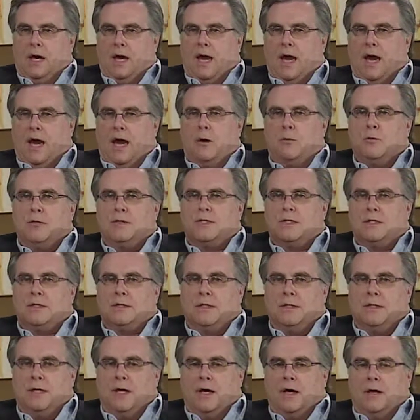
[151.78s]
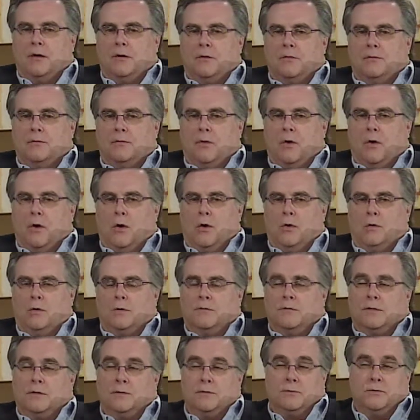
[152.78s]
how is it that out of all
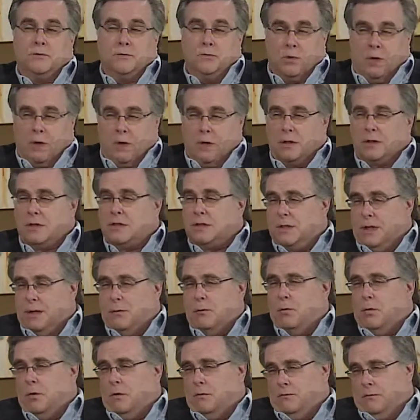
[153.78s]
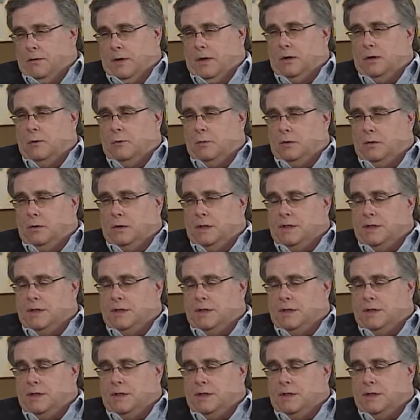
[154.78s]
of the drugs that were available,